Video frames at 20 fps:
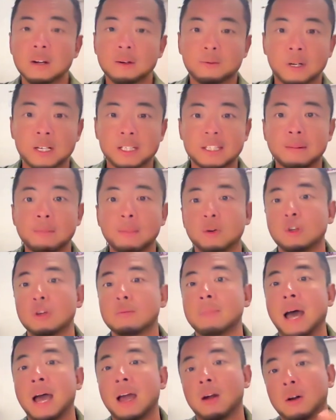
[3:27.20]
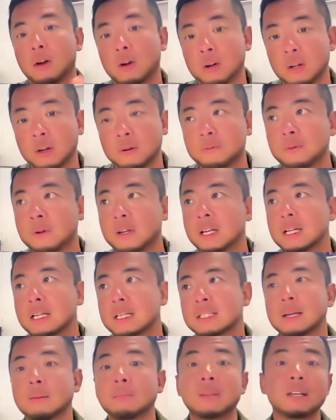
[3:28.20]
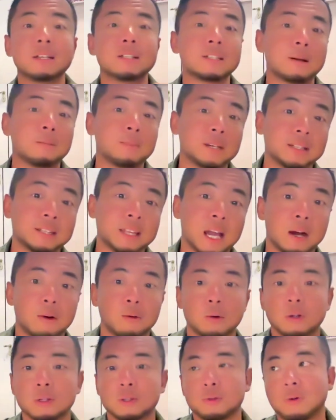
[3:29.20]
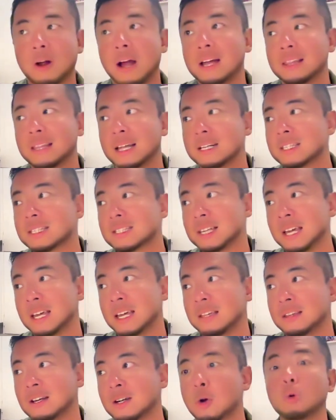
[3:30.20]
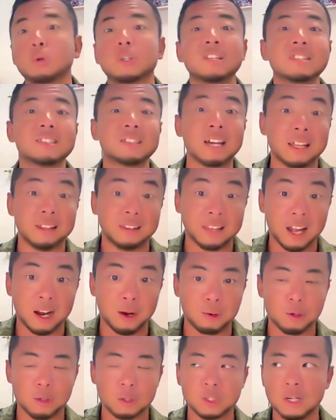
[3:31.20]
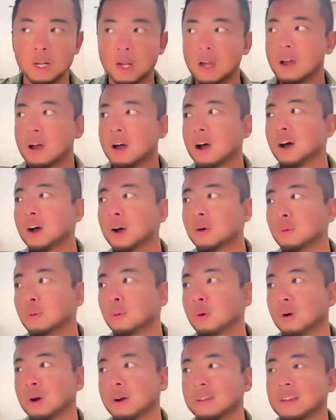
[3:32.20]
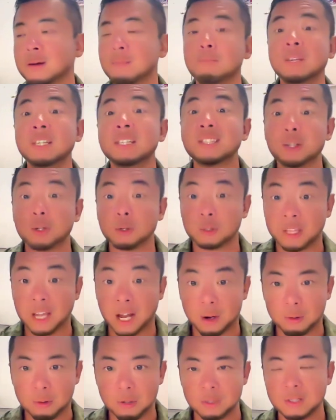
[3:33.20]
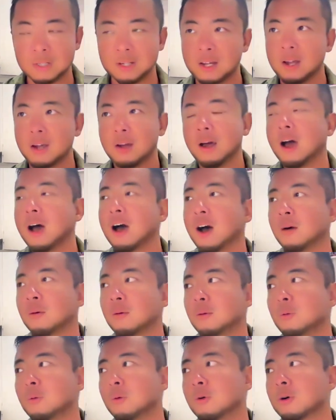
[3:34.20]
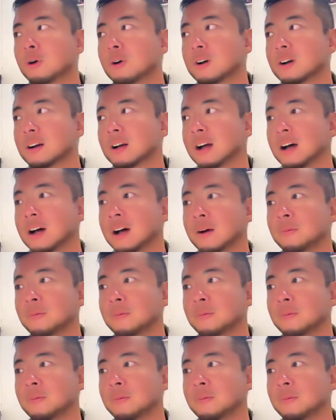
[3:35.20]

For example, you might have heard of something tarot, right? Let's say the Golden Sun tarot, or the mystical tarot, or